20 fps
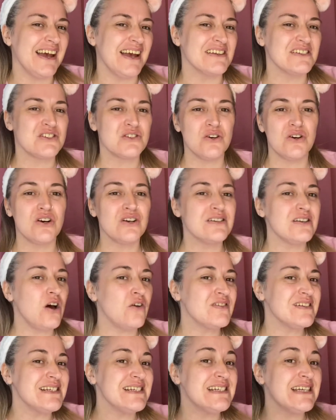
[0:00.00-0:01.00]
So
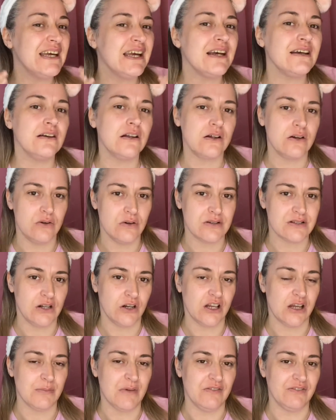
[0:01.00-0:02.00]
obviously taking a closer
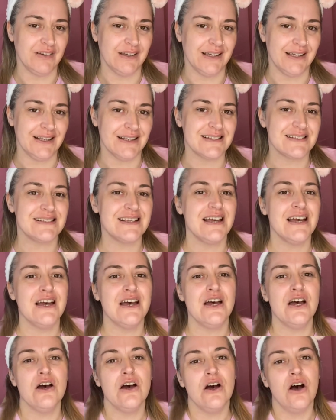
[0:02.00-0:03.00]
look at my face,
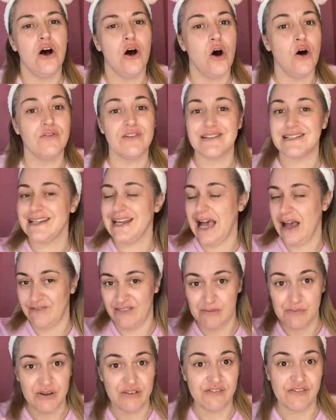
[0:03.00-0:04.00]
obviously have
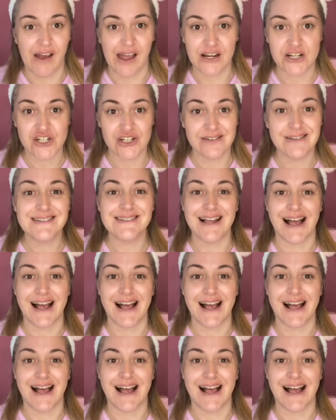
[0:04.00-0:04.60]
imperfections.